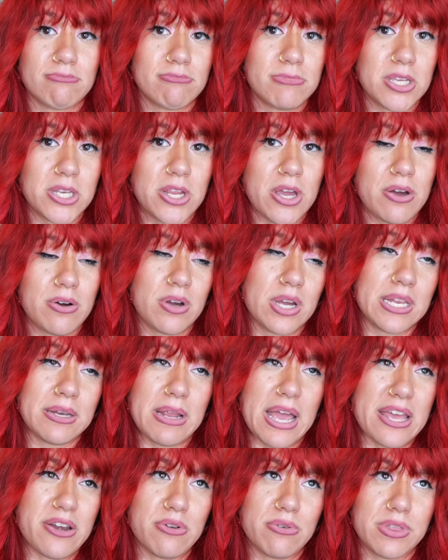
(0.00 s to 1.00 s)
You know,
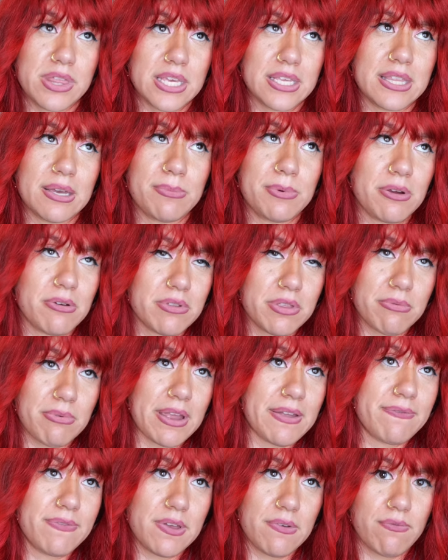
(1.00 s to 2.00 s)
and I don't think that we were the
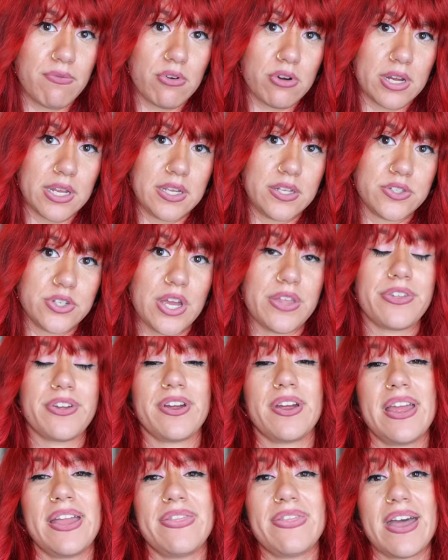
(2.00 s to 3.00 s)
right fit for each
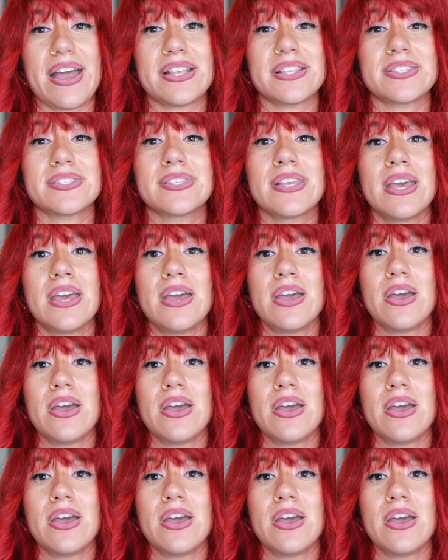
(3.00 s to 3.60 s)
other, and that's